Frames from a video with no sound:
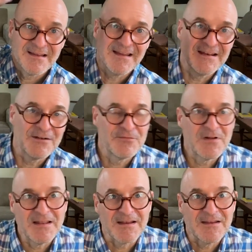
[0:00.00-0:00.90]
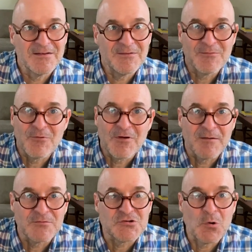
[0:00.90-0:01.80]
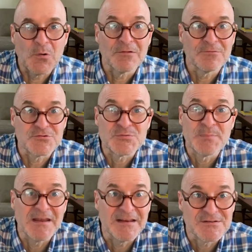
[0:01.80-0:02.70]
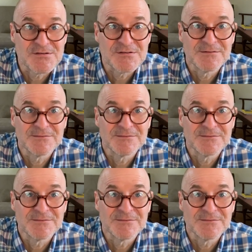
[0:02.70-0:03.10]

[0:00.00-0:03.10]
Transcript: And it felt like I was going through space